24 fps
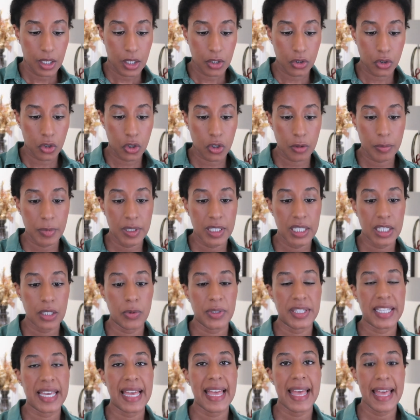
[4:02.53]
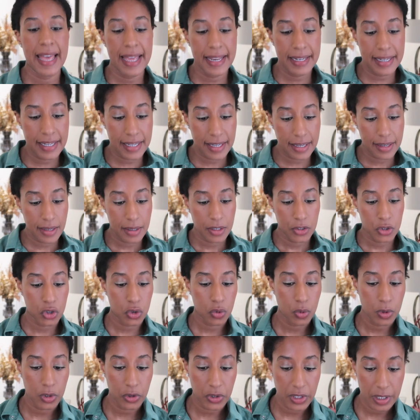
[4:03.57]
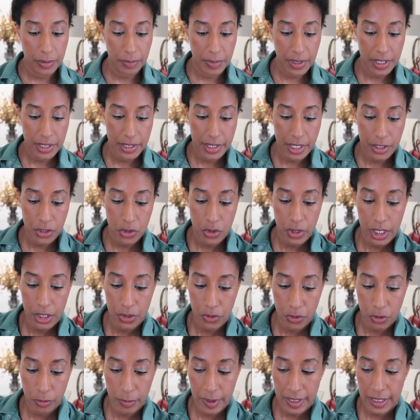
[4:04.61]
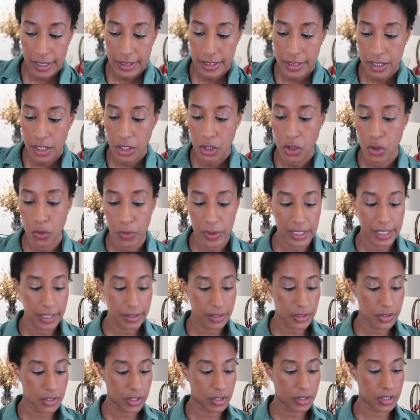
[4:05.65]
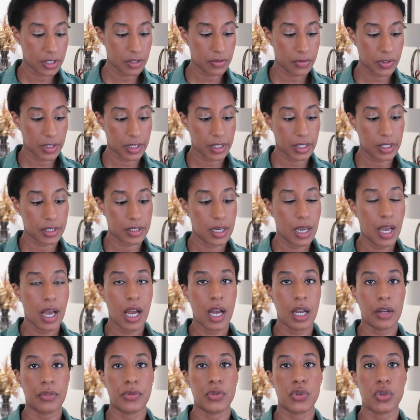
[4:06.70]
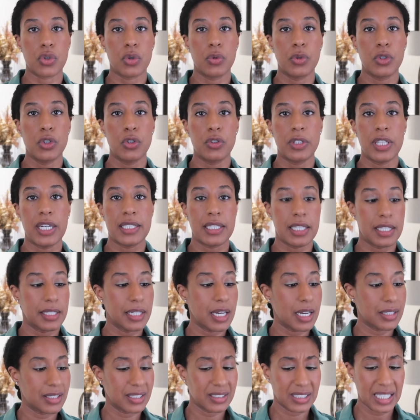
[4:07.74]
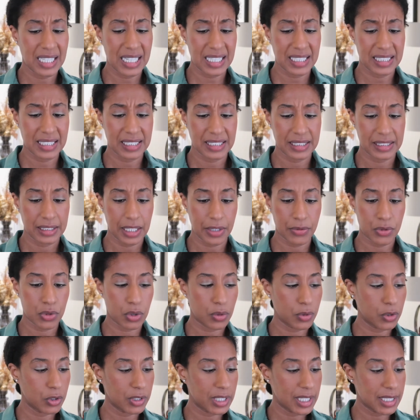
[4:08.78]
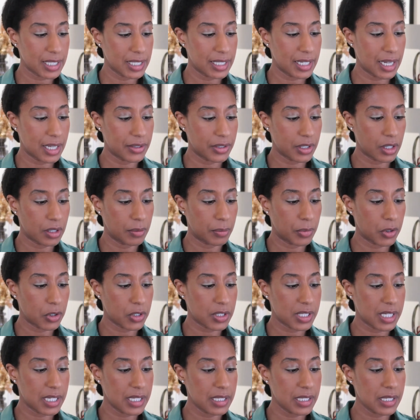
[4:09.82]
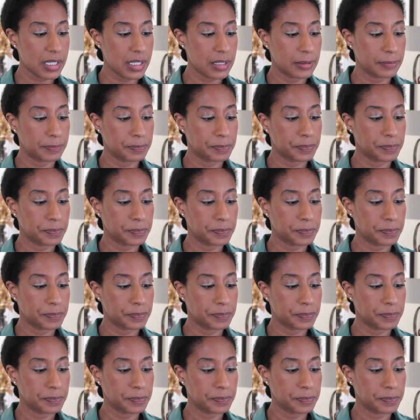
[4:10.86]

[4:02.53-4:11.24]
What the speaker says: Normally with any jewelry piece that you get from Cartier, you will get a certificate. I've shown you that in other unboxings.